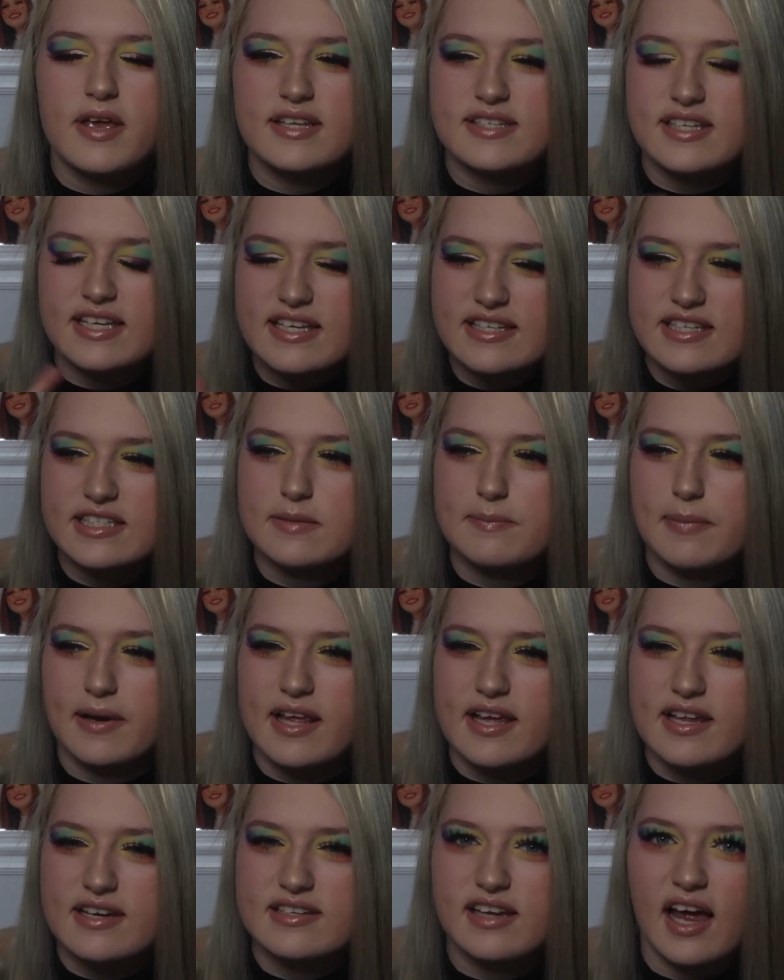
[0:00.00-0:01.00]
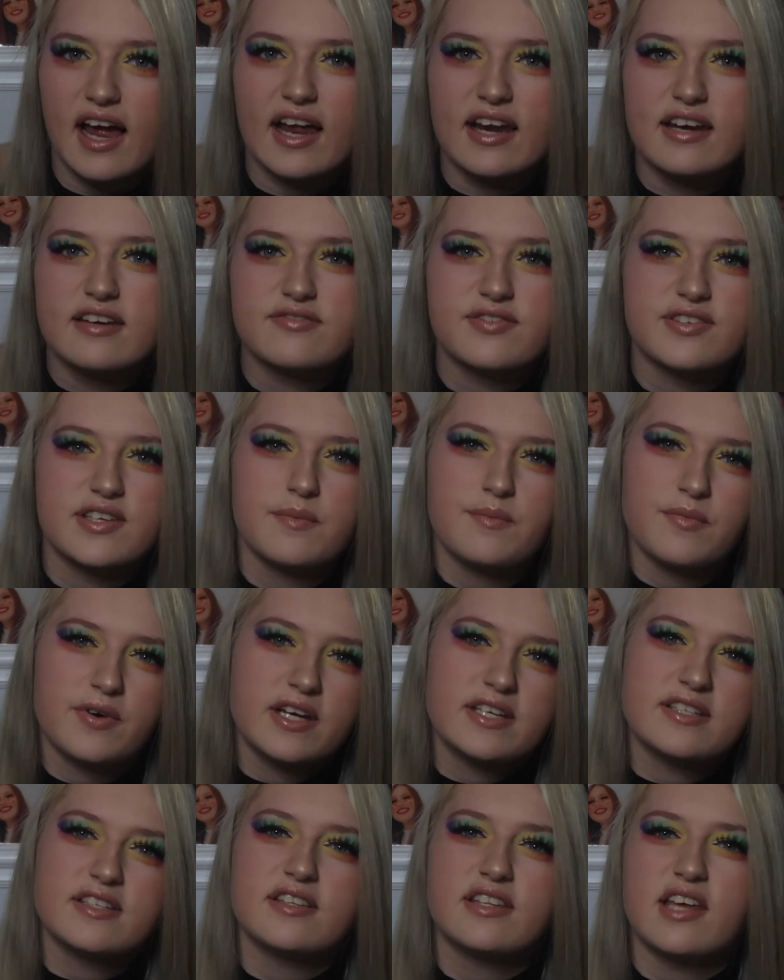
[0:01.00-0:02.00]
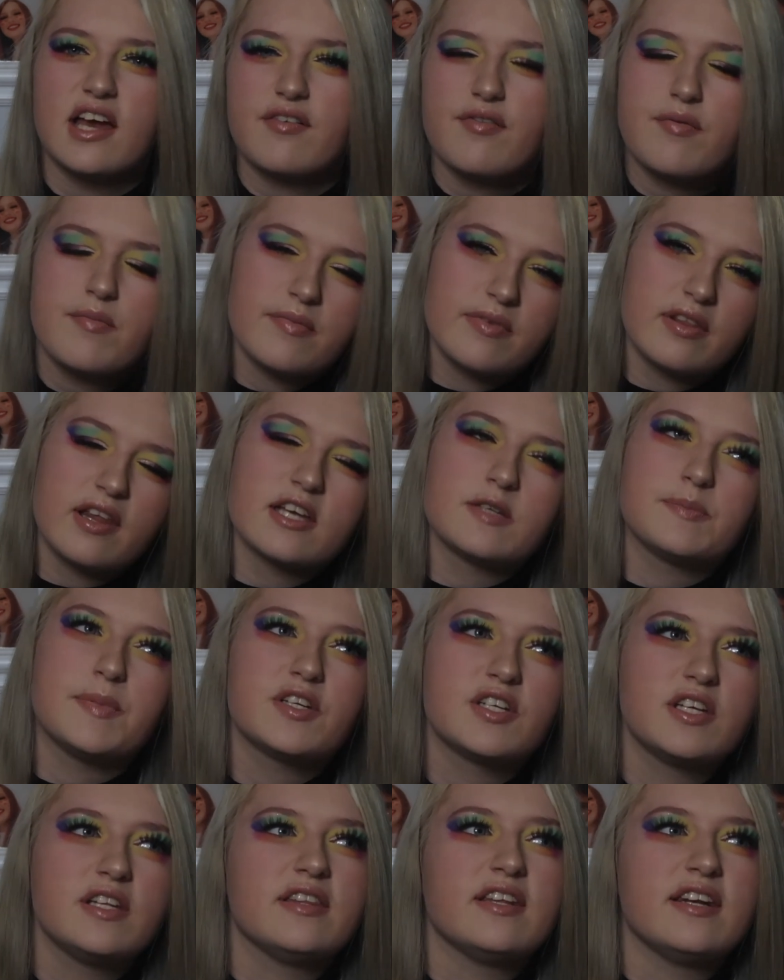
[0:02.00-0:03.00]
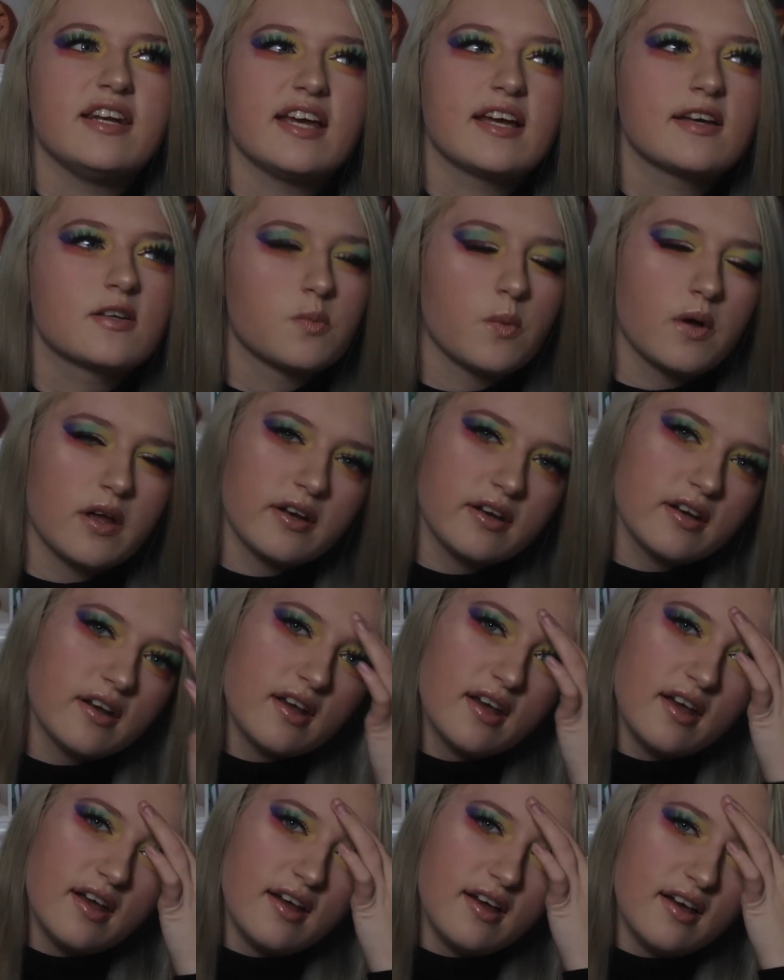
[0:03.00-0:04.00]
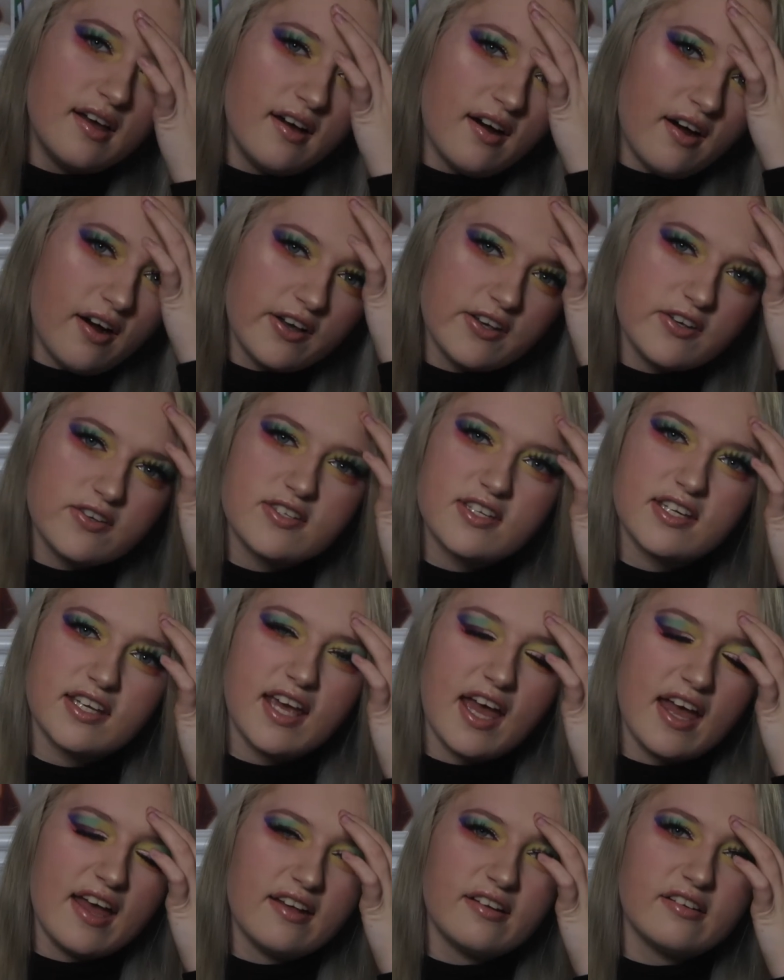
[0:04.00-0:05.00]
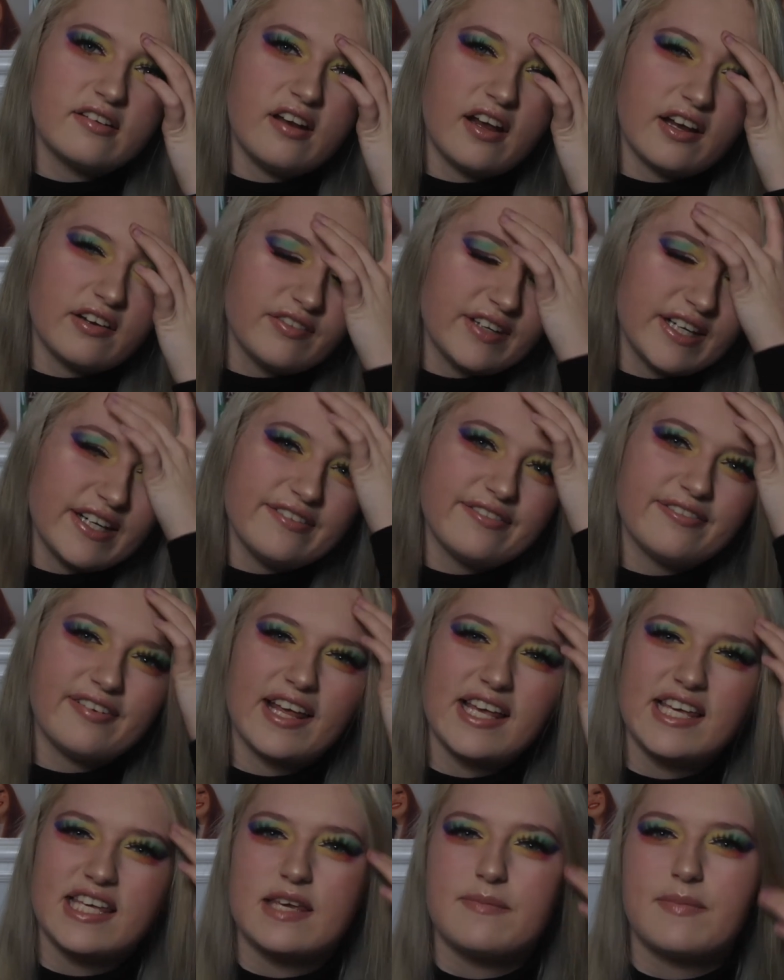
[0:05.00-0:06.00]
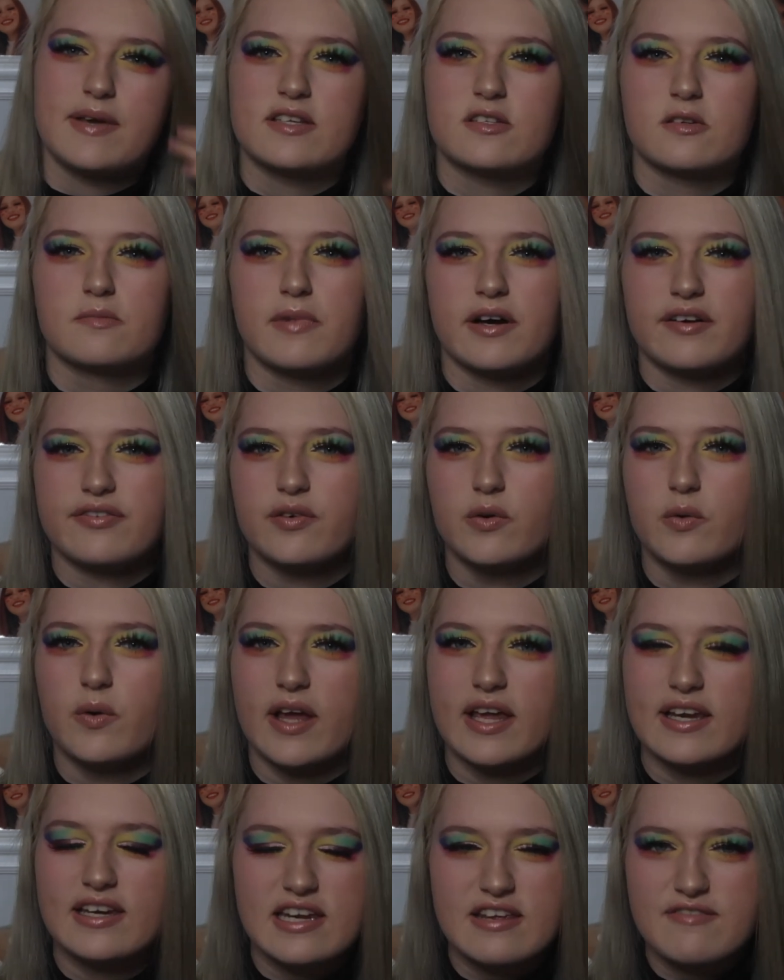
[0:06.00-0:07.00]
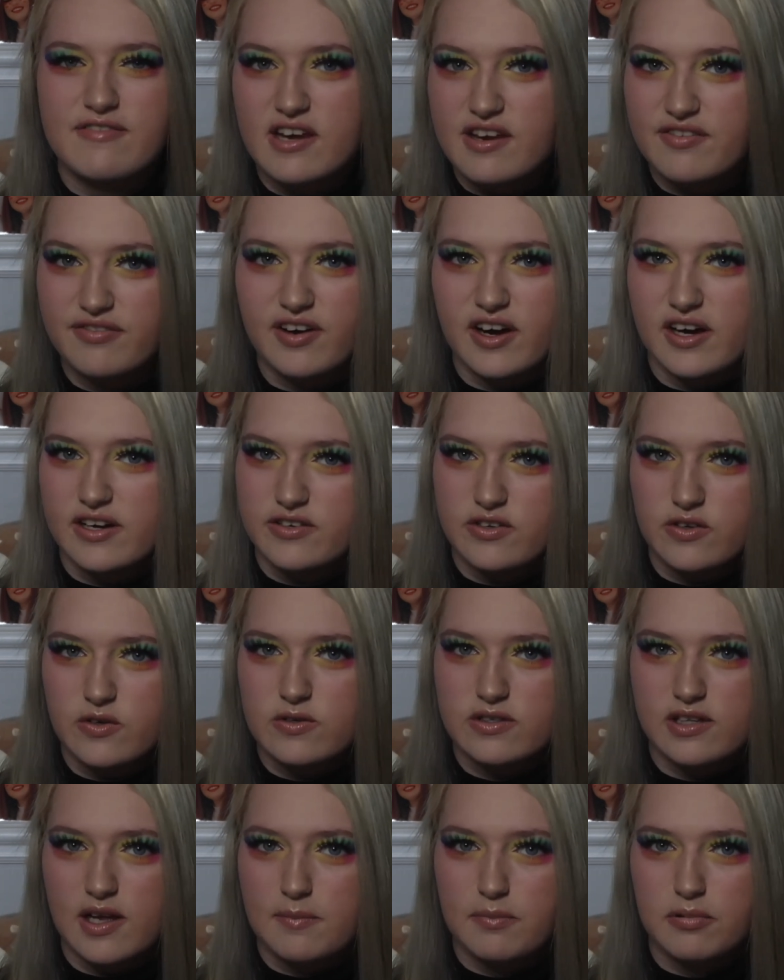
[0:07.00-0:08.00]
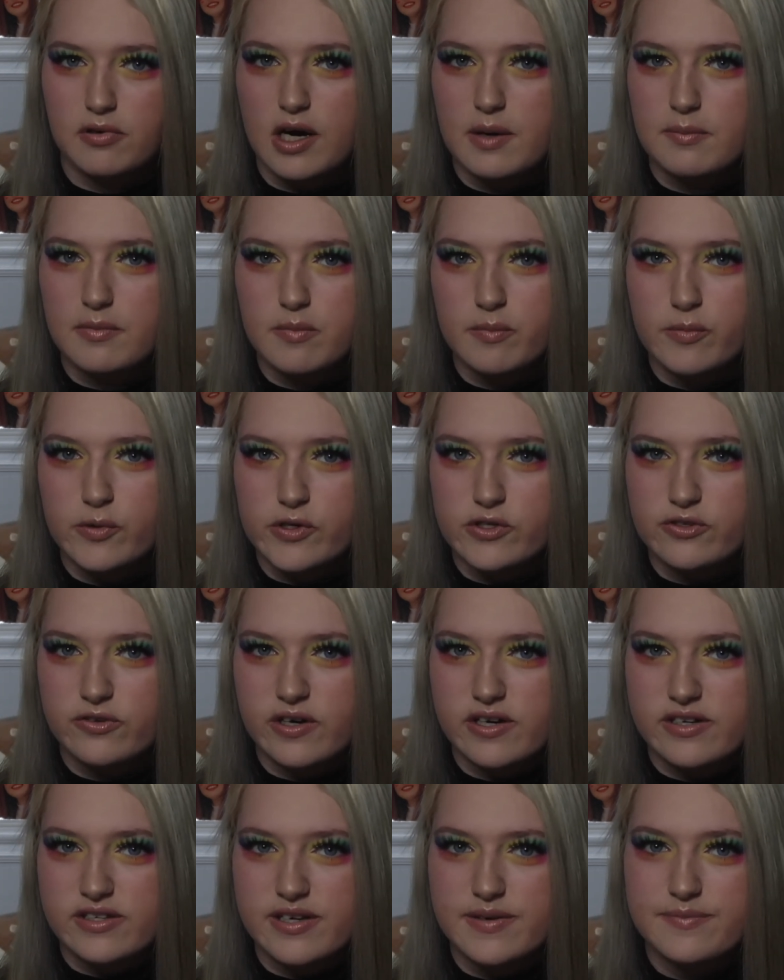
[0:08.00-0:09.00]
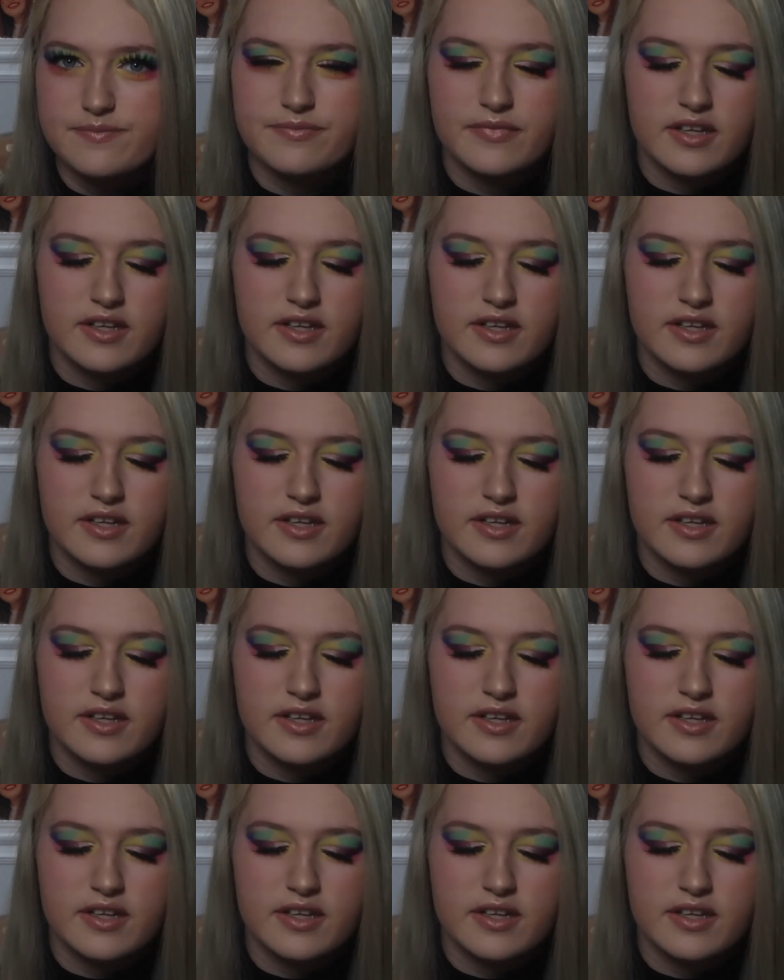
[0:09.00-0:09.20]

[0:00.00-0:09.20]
easy to blend, and for some reason the other, like especially the NYX one, I used to get like really flaky bits on my forehead even if I use like primer and moisturiser.